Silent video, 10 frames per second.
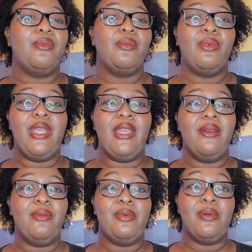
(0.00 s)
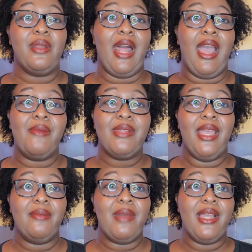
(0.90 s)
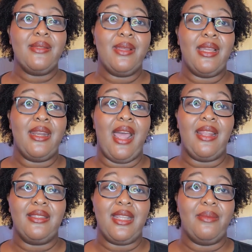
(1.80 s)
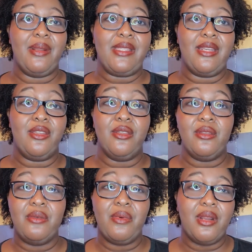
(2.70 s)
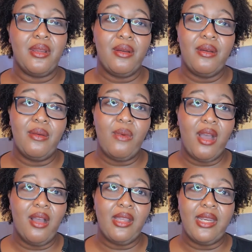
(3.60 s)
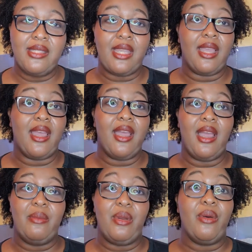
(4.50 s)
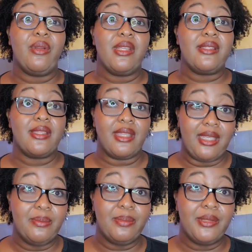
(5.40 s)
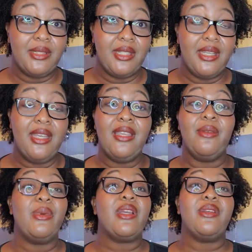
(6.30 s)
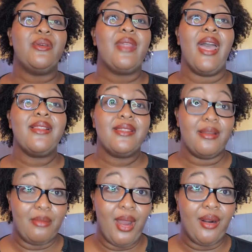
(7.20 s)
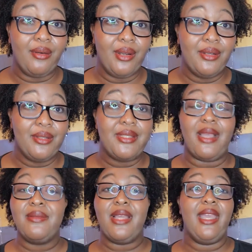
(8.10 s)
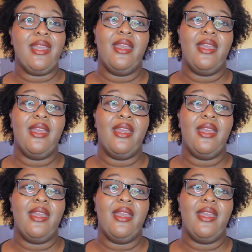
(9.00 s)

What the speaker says: we were like, I'm like, my husband, I looked at him and I said, "You want to go on a walk?" And he's like, "I want to sleep. We can do that tomorrow." So I'm like,